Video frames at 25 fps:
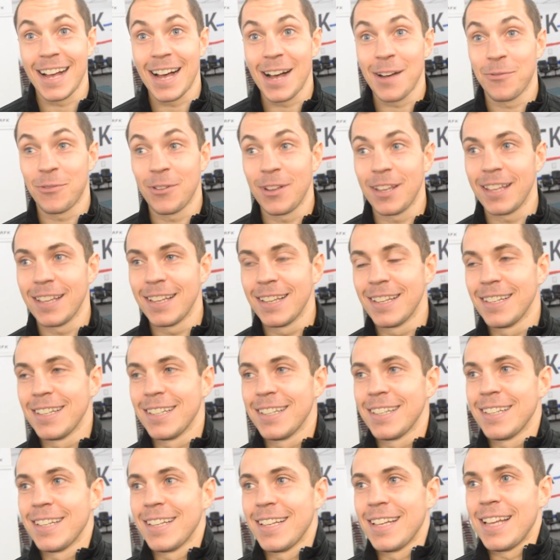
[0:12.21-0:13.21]
I think
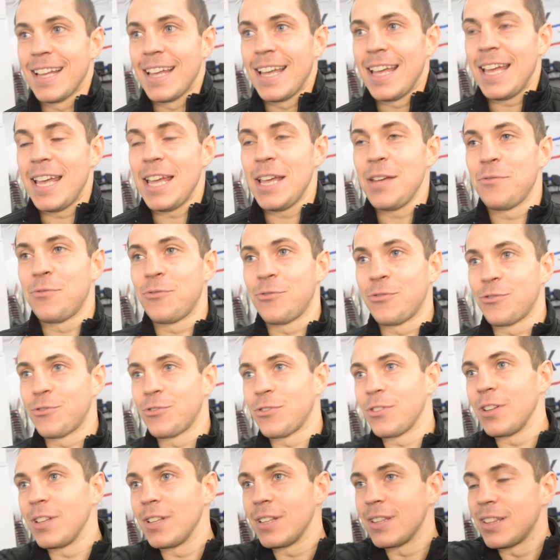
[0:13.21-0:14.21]
if
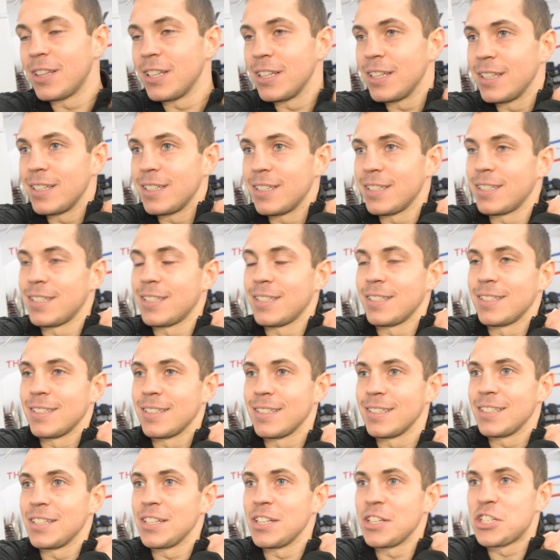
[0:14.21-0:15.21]
the
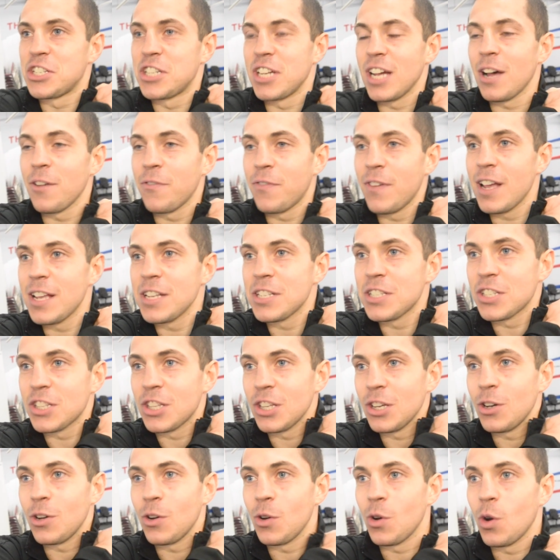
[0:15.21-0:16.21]
Chavez
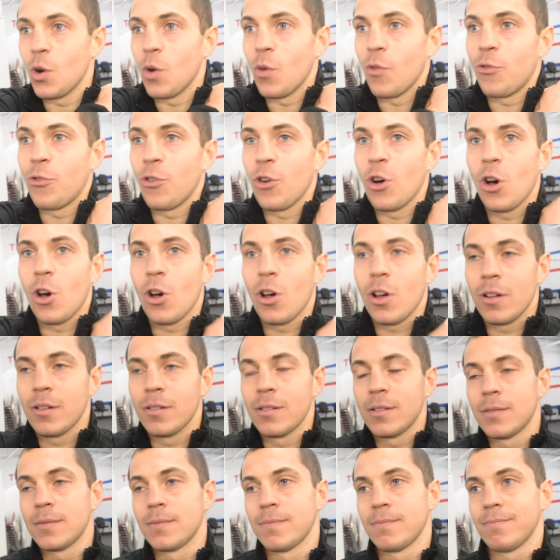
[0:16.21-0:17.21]
that fought
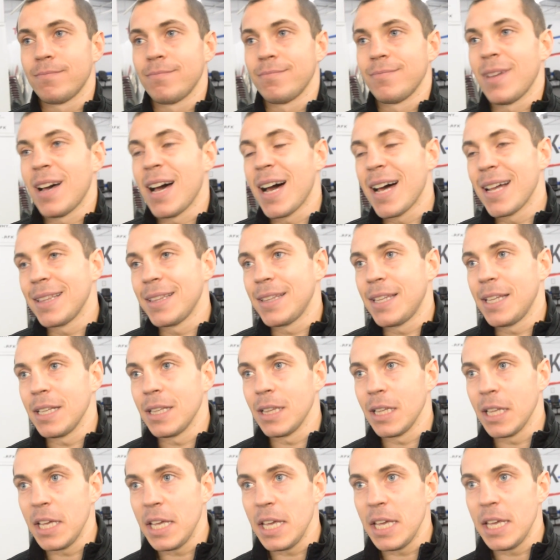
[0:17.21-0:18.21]
Andy
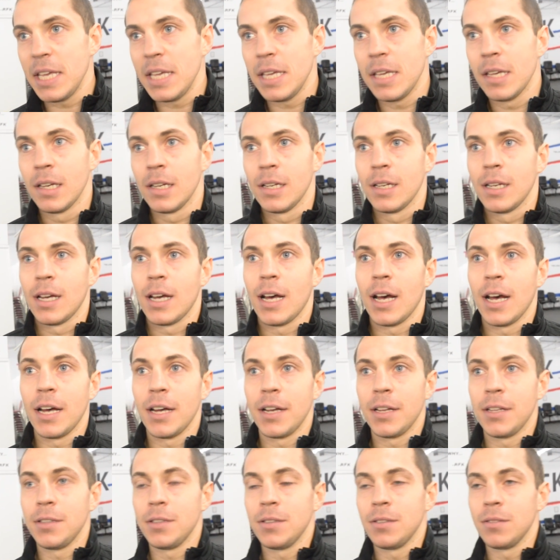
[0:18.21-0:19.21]
Lee
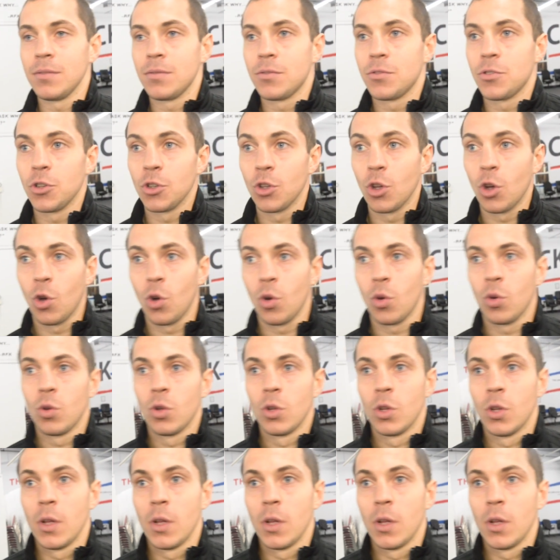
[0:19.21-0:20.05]
and, you know,